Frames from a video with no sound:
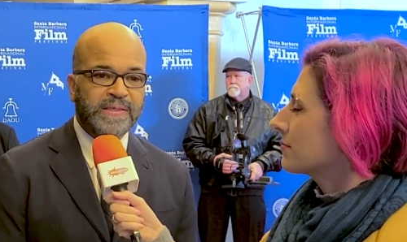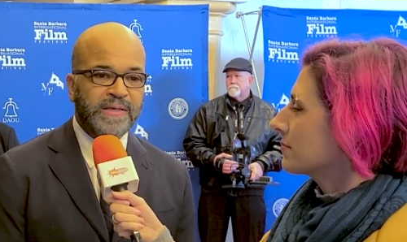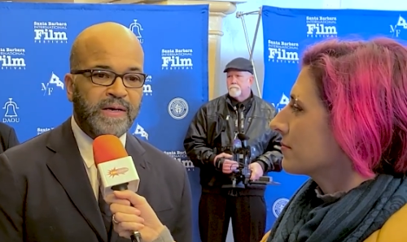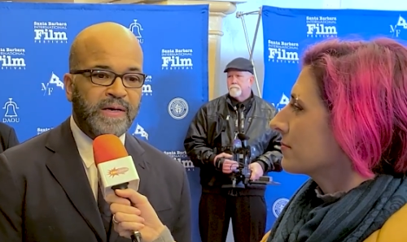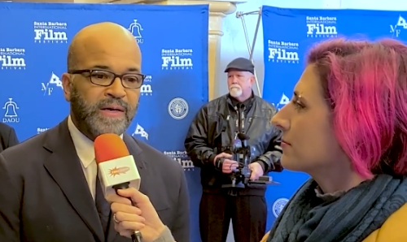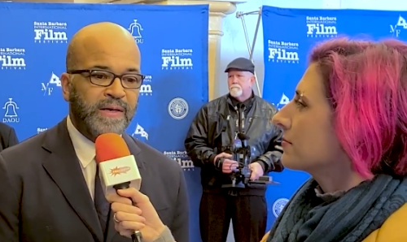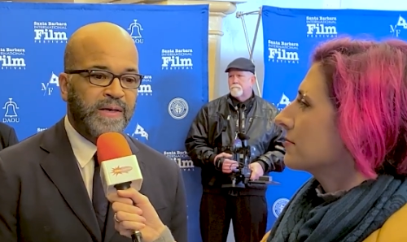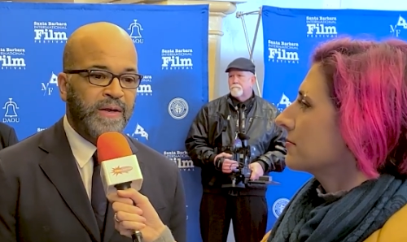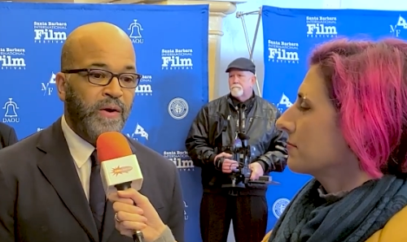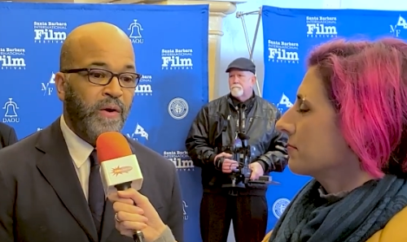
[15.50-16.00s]

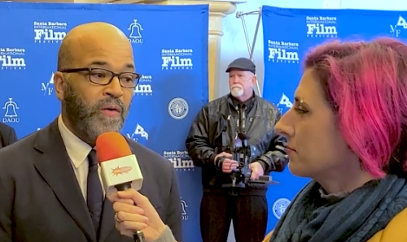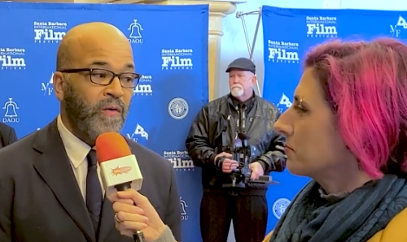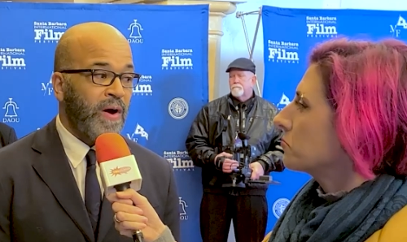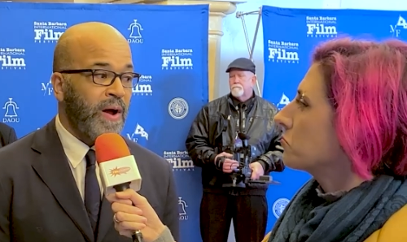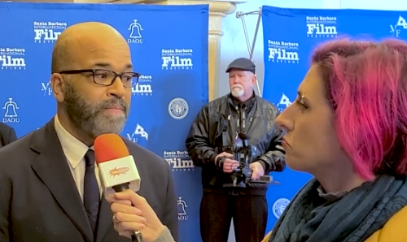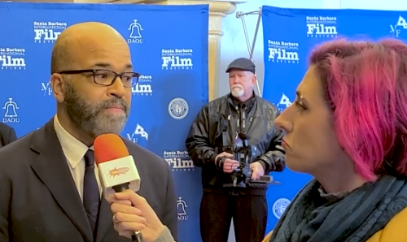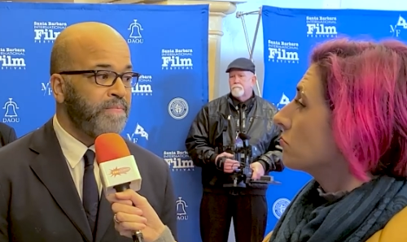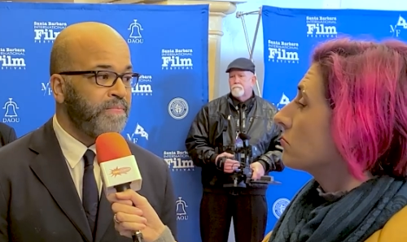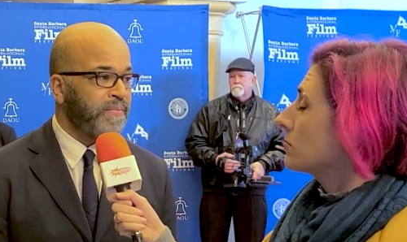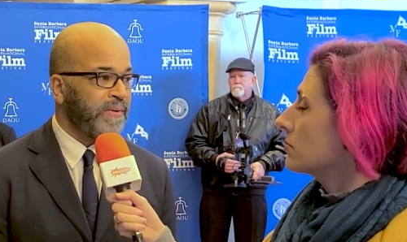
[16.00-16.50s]
Speaker 1: Uh, you know,
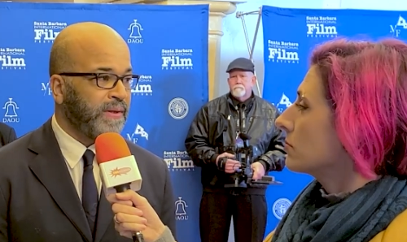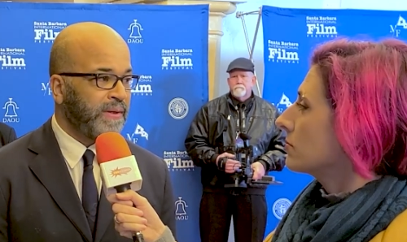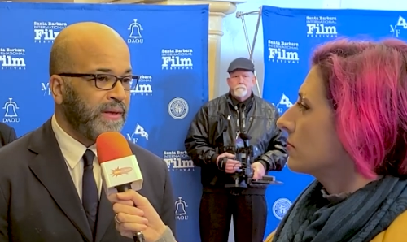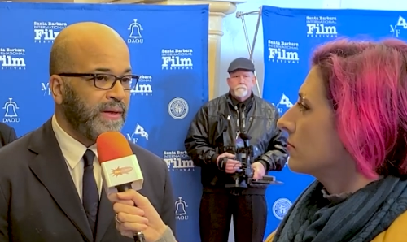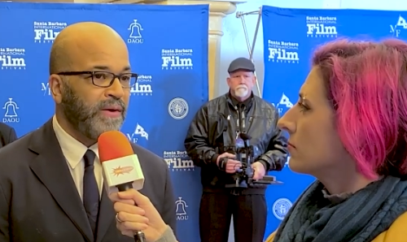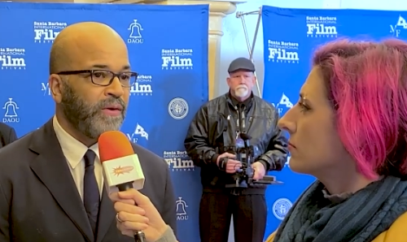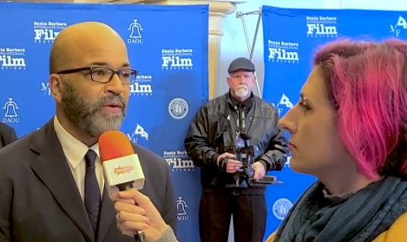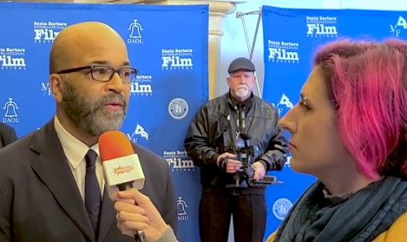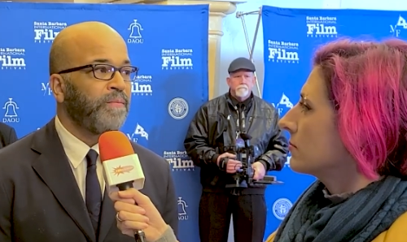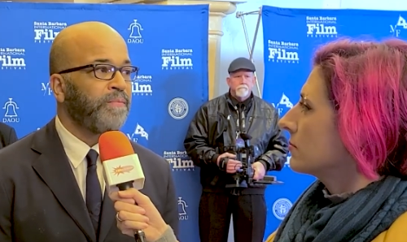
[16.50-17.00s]
I'm
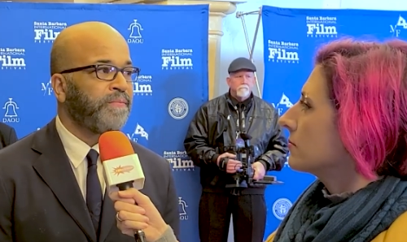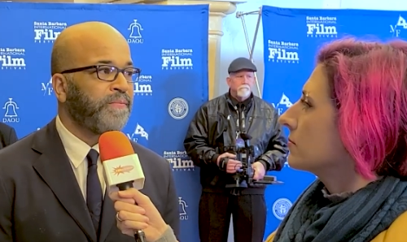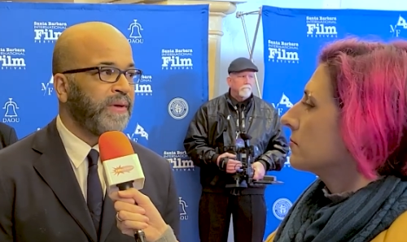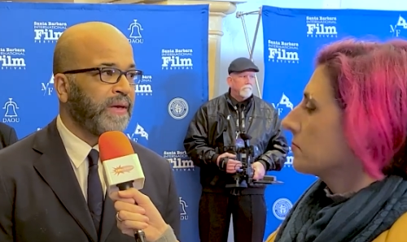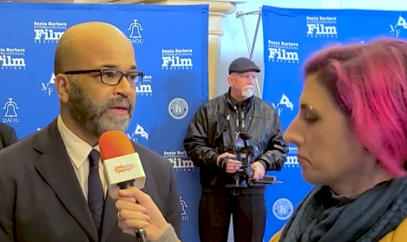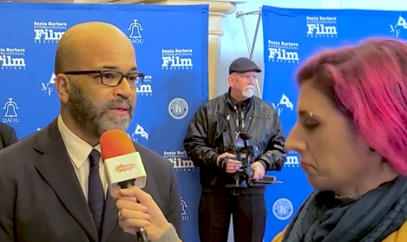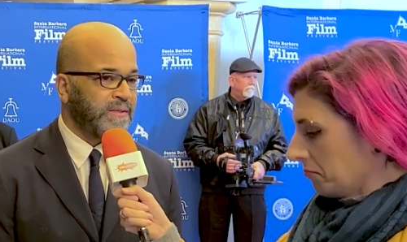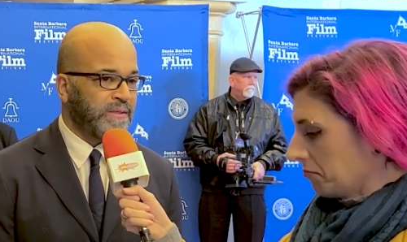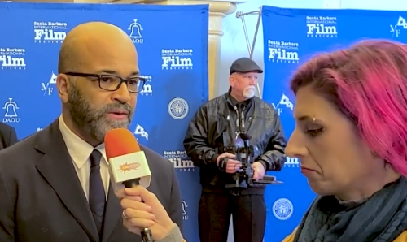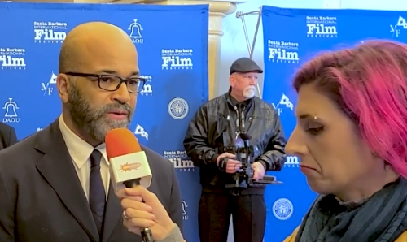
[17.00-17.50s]
here
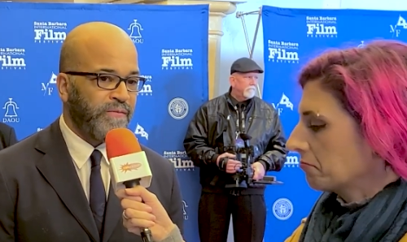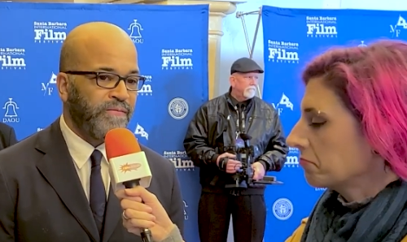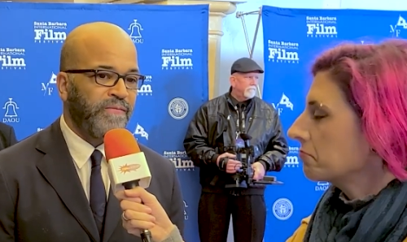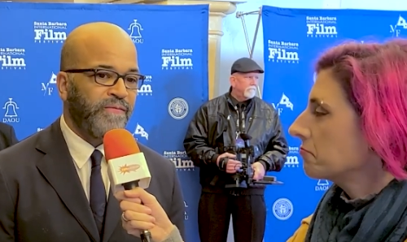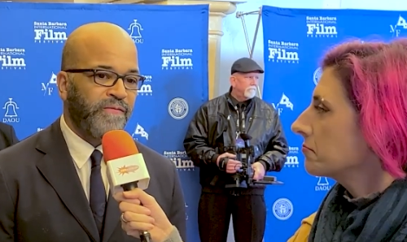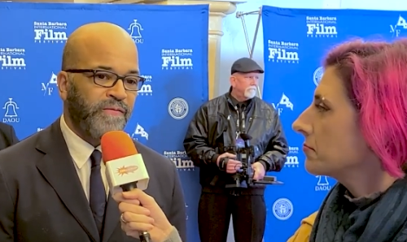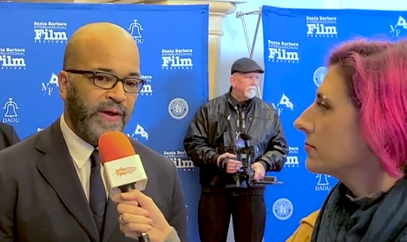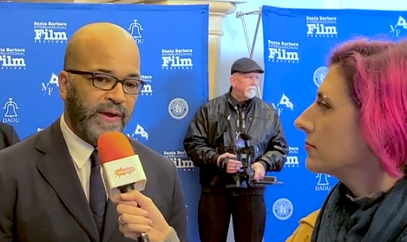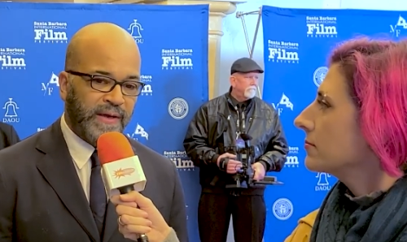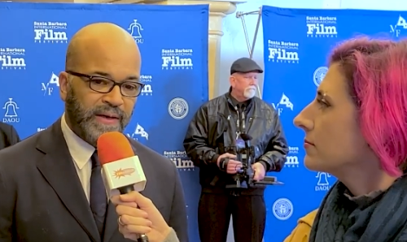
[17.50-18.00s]
because they're
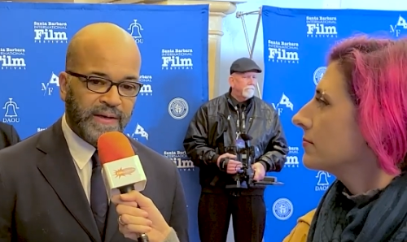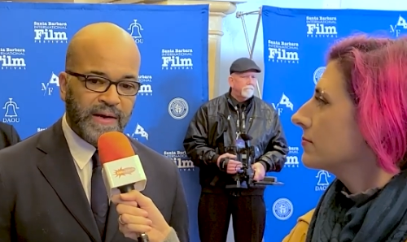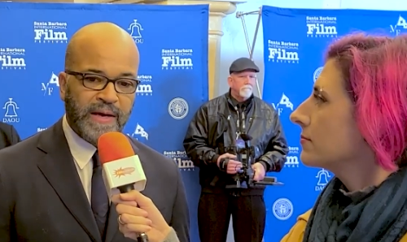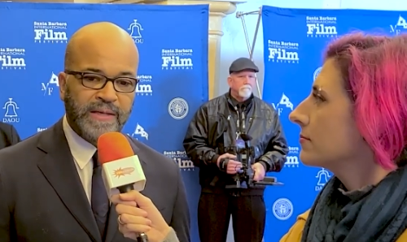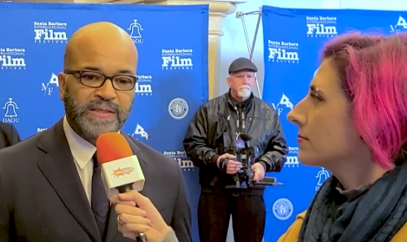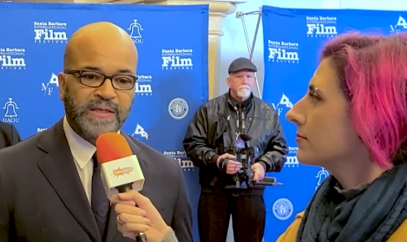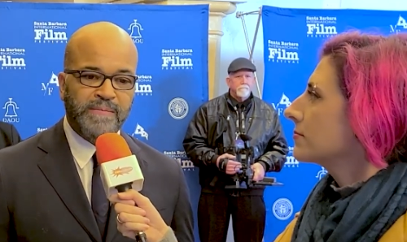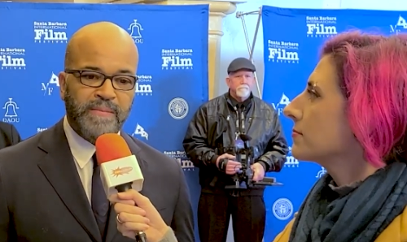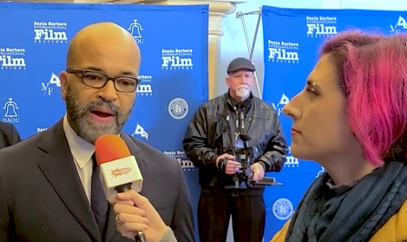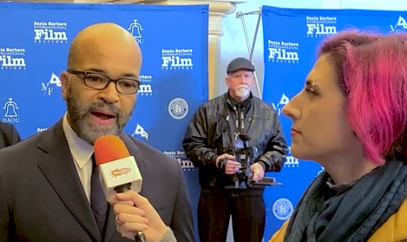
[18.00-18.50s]

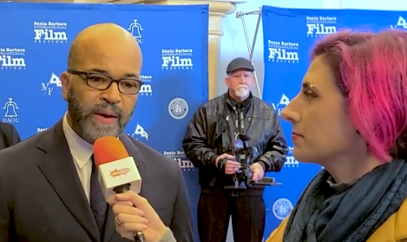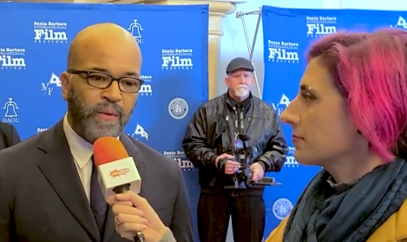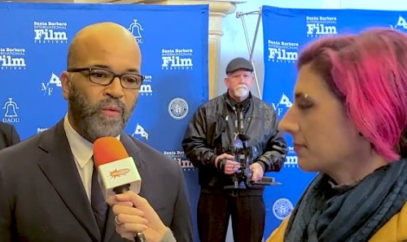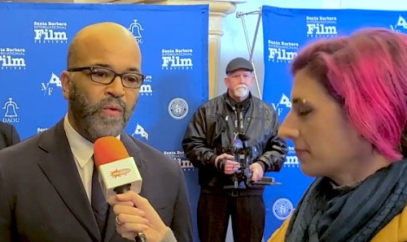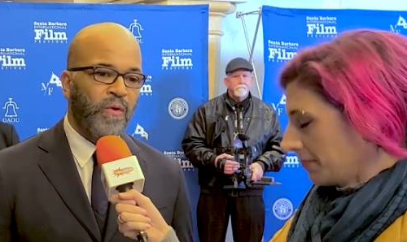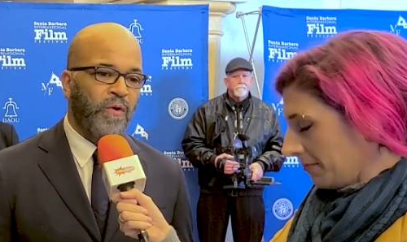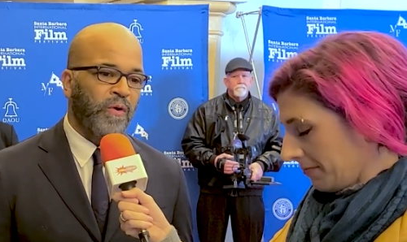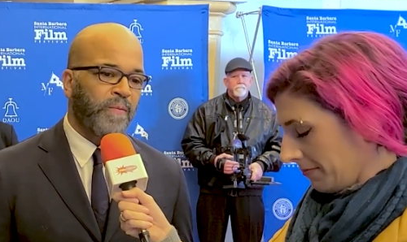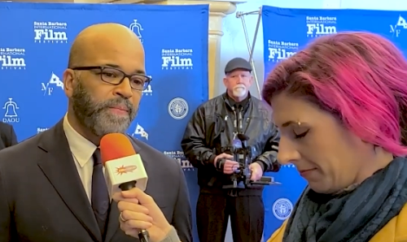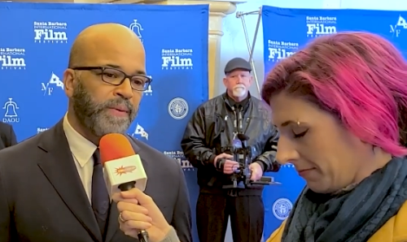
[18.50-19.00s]
recognizing my
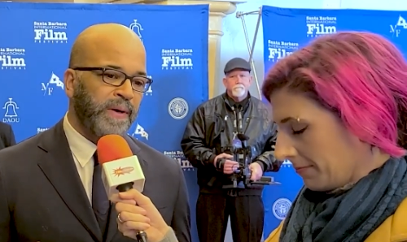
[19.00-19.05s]
work,